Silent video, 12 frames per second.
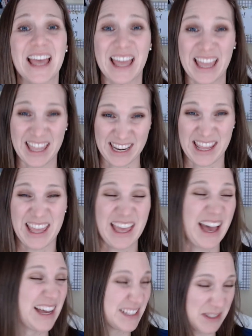and
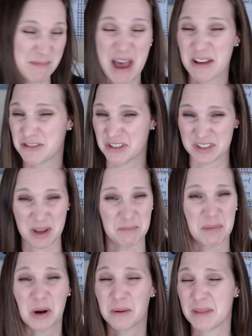a smell just come
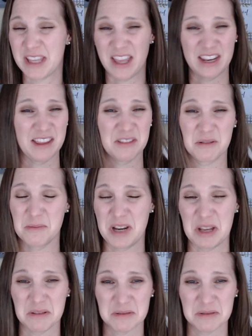permeating through my nose.